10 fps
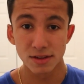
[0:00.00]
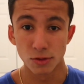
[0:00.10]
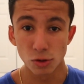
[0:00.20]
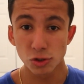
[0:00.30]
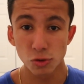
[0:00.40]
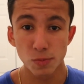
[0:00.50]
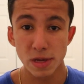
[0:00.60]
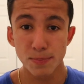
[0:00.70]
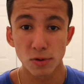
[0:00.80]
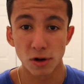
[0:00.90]
those two
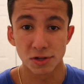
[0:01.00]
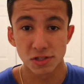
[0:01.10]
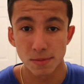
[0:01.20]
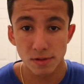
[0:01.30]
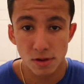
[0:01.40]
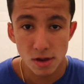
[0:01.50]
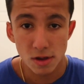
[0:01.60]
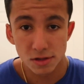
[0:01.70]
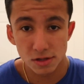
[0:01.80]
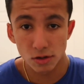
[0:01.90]
people
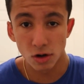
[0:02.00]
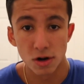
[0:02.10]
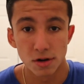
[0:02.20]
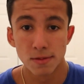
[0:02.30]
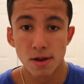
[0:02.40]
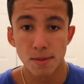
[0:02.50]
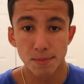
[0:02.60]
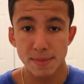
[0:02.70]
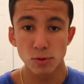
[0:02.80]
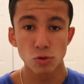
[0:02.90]
are
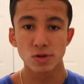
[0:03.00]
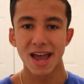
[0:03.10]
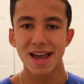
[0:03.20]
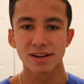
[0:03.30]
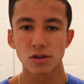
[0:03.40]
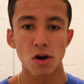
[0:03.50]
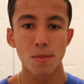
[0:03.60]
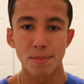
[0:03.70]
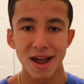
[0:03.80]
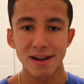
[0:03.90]
people who can't
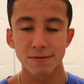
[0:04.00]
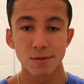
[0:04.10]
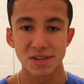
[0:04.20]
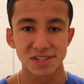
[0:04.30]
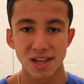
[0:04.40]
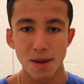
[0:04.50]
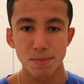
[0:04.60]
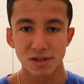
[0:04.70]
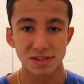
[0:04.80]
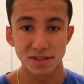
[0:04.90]
come back from the
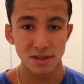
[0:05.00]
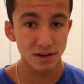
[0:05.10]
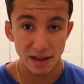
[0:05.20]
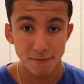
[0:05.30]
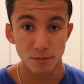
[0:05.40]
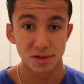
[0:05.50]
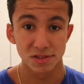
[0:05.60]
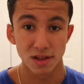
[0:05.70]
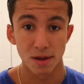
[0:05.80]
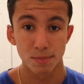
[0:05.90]
snap because they didn't die from the
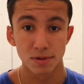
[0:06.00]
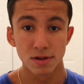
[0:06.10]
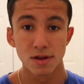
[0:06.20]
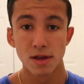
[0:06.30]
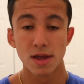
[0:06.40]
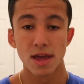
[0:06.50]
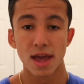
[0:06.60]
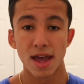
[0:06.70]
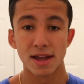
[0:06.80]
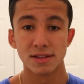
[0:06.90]
snap.
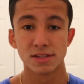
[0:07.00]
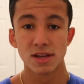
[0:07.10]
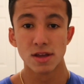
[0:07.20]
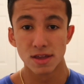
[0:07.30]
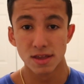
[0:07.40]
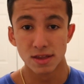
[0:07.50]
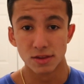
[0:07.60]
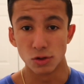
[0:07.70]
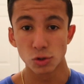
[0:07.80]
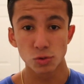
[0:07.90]
And
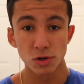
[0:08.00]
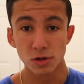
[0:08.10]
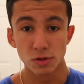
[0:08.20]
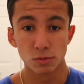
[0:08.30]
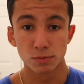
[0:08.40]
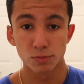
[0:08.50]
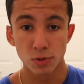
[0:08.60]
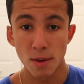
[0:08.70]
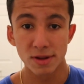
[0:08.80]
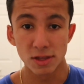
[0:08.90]
those were
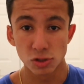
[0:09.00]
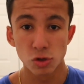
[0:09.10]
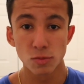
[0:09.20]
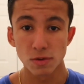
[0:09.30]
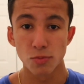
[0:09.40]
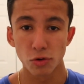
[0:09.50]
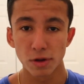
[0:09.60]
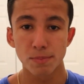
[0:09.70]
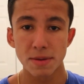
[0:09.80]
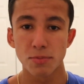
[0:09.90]
probably the two most
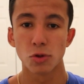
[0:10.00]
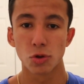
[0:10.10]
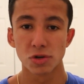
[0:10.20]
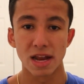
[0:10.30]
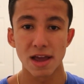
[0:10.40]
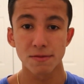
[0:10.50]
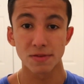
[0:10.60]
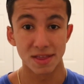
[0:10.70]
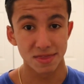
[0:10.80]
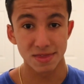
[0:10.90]
important people in Thor's
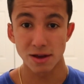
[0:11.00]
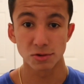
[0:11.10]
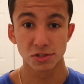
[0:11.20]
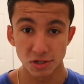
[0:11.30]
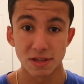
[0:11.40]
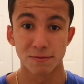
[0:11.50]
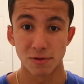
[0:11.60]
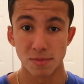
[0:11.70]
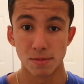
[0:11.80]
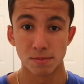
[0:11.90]
life, and Thanos took them
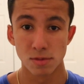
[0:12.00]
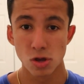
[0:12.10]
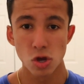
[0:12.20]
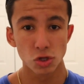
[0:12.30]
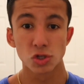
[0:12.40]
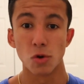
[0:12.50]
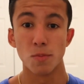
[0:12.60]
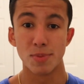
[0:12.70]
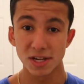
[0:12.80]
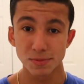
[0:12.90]
from him. So
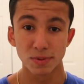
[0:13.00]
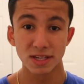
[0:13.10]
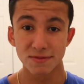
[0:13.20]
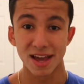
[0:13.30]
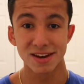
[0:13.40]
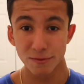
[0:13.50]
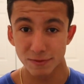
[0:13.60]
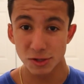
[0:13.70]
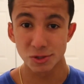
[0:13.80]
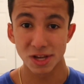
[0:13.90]
best believe that in
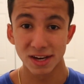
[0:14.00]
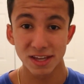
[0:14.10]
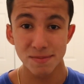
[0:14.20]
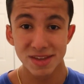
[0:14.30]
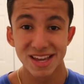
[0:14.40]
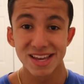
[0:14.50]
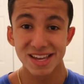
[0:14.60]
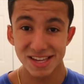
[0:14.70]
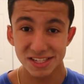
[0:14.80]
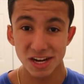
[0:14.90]
Avengers Endgame,
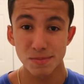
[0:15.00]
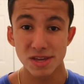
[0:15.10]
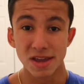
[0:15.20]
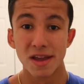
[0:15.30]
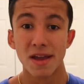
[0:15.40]
he's gonna be,